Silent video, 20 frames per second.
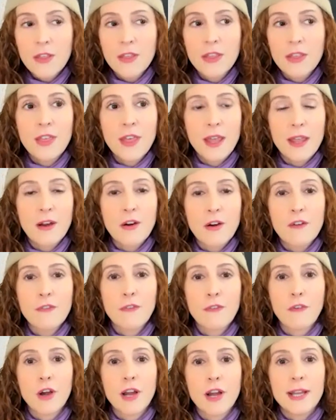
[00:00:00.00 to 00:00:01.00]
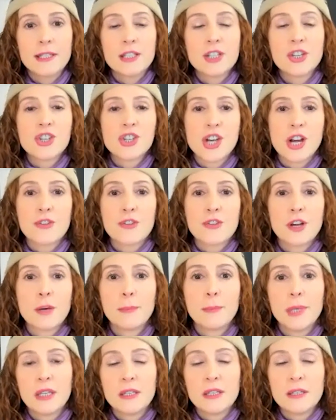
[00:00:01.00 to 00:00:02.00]
They are afraid to share their
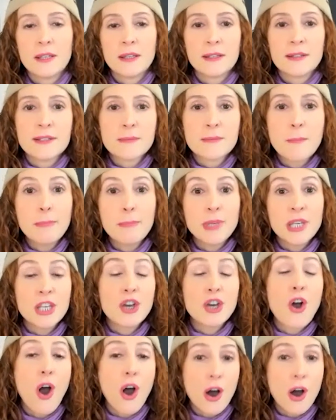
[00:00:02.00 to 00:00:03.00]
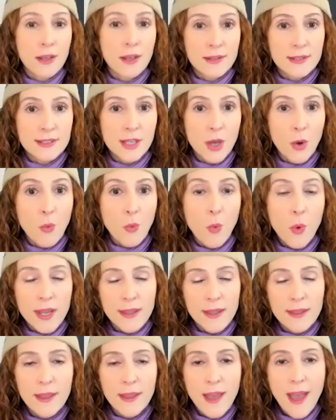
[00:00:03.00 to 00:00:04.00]
opinions because
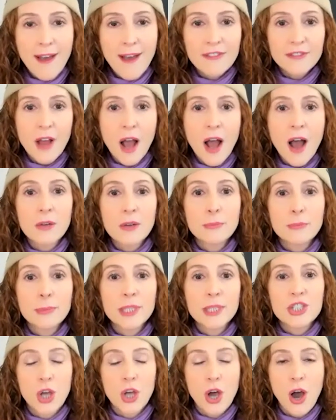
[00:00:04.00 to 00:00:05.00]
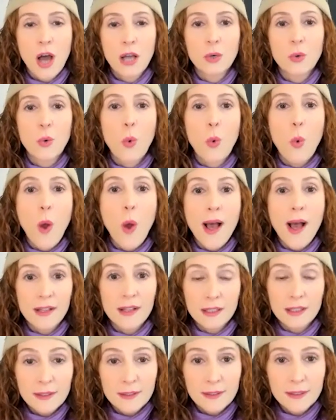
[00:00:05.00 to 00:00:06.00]
we have not been taught
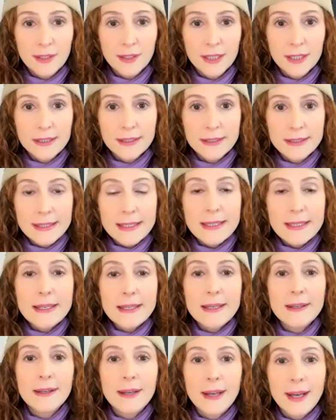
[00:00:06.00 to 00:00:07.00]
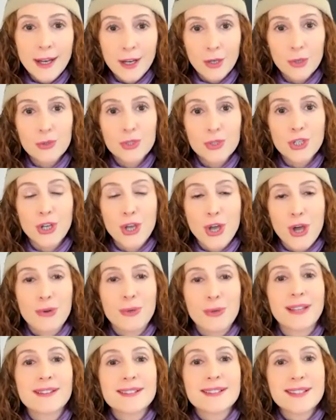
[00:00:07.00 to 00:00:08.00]
well how to
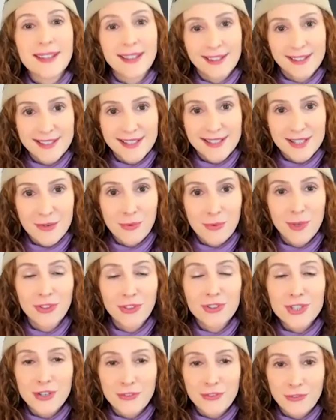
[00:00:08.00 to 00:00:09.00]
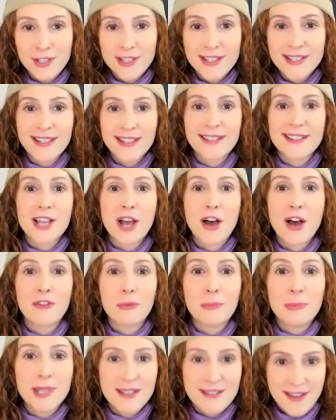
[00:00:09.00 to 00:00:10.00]
coexist with differences of
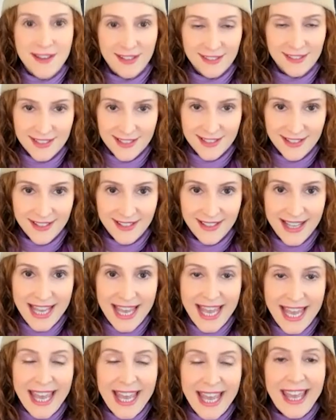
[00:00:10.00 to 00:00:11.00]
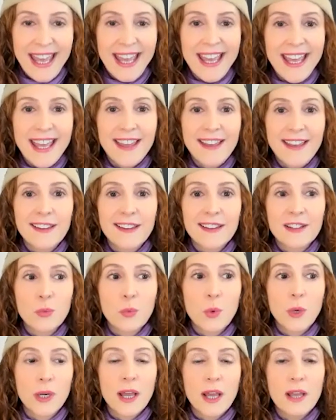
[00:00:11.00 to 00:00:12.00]
opinions. Mm-hmm. And
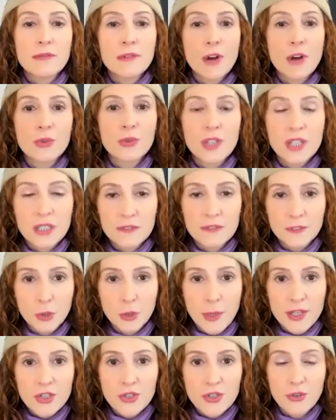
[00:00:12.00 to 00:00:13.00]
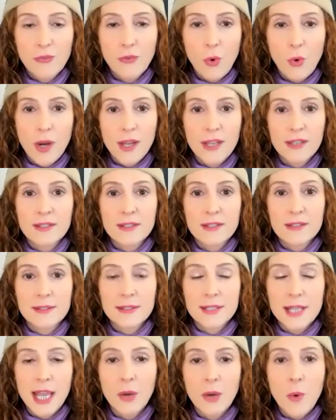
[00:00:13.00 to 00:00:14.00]
when I wrote The Influential Voice,
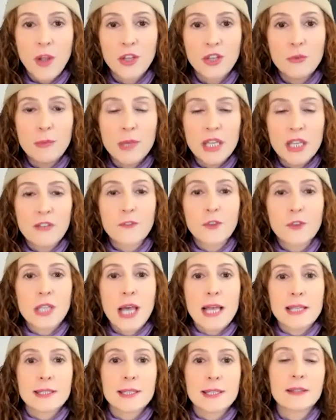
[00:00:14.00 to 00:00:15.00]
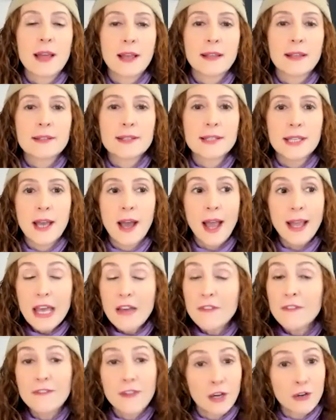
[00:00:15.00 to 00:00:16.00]
Saying What You Mean for Lasting Legacy, I
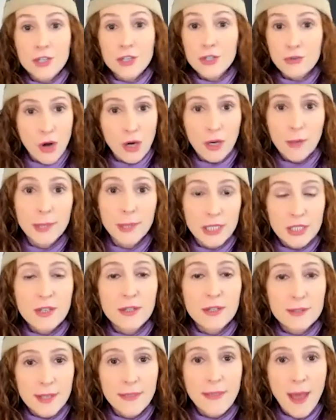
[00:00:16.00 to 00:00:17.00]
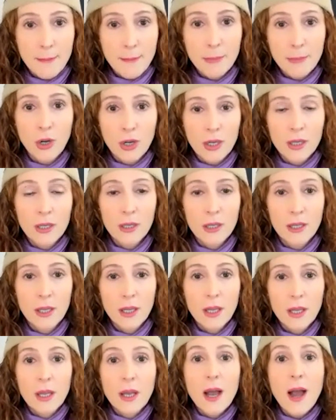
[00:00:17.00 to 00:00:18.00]
have very strong opinions in that book.
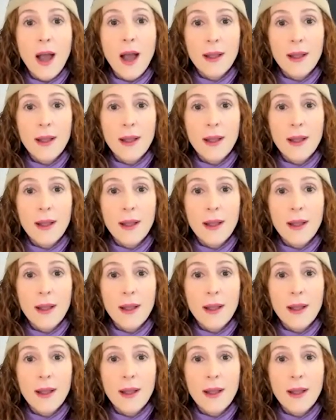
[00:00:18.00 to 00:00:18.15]
Mm-hmm.